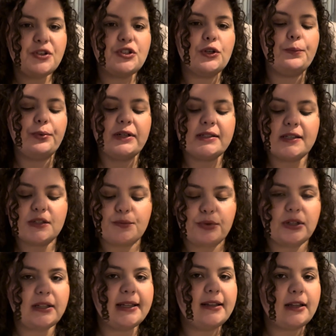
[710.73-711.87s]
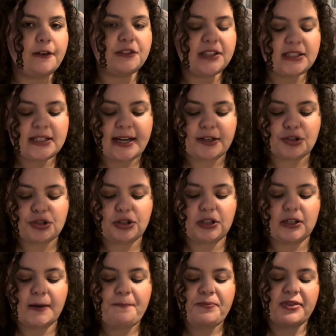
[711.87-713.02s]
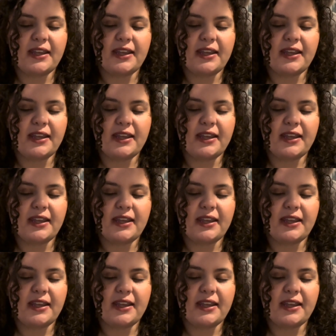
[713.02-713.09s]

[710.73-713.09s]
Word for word: so it brings this really lovely texture.